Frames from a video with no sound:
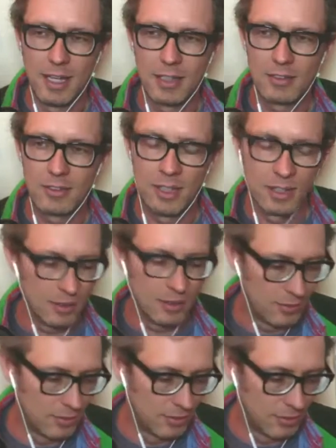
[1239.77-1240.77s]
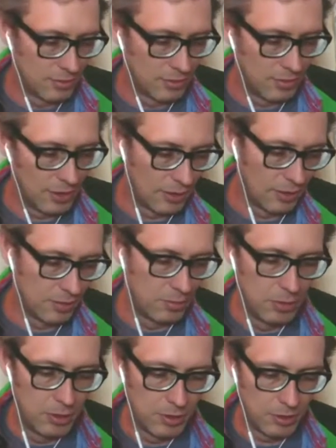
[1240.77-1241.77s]
got like
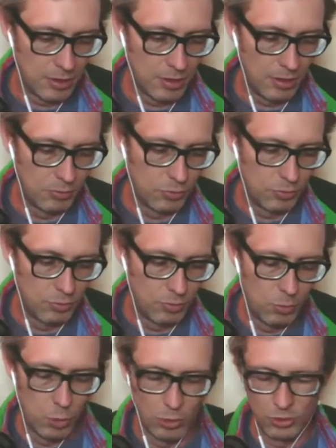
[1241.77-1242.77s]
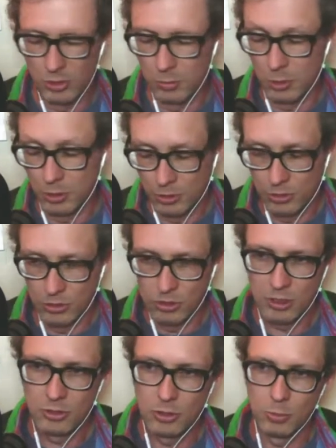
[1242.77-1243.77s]
kind of more similar to
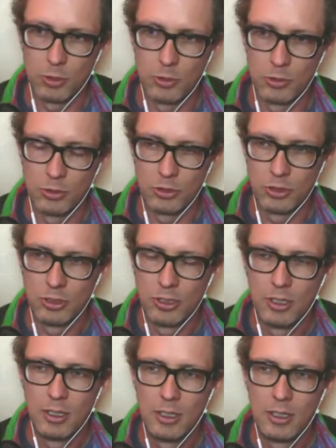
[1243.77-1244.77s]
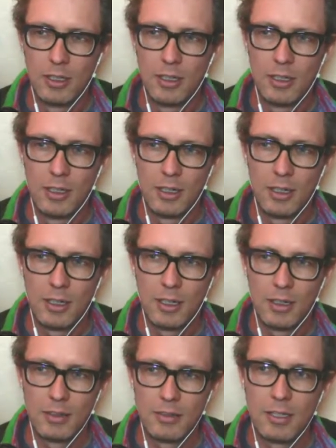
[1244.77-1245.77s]
Chuck's approach,
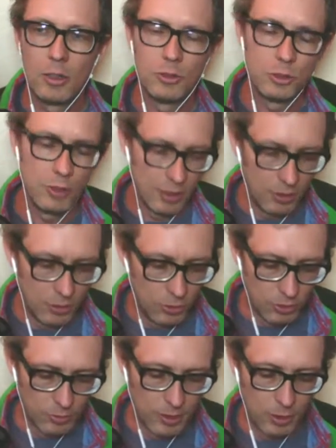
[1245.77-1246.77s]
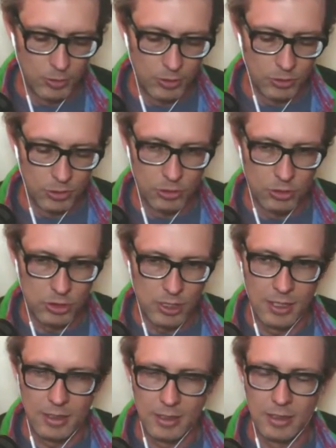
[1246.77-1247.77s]
tells you how to do some of that research
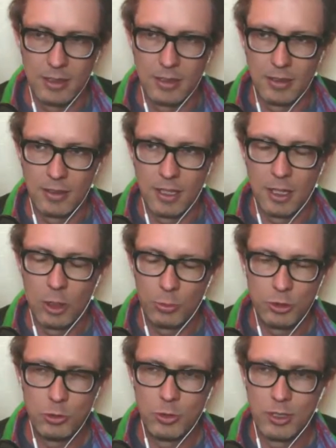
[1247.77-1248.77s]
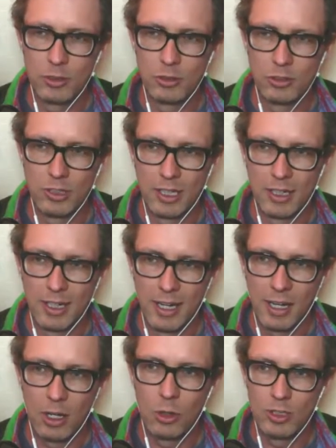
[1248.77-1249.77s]
and helps you understand
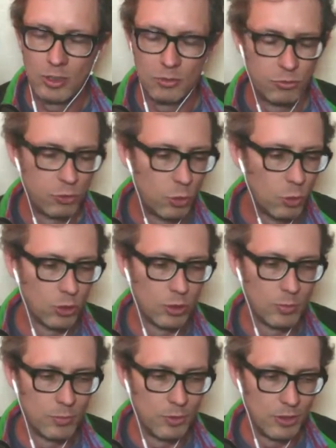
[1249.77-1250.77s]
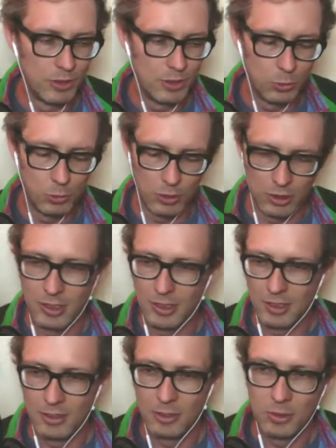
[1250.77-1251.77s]
how informed you really
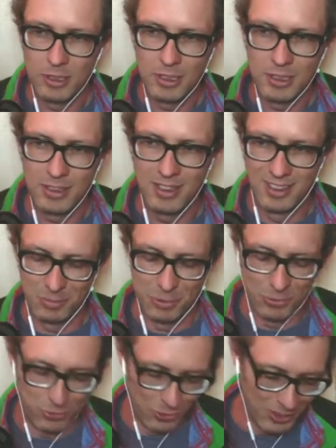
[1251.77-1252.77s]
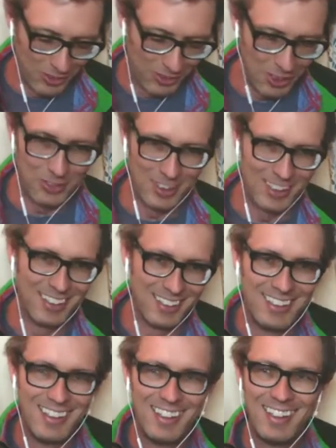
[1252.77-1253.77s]
need to be before you go in
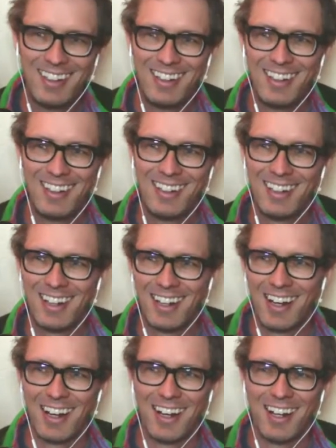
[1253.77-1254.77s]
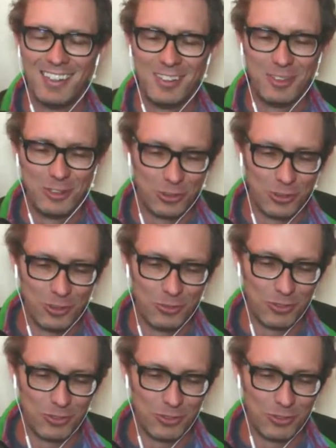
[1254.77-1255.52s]
to sort of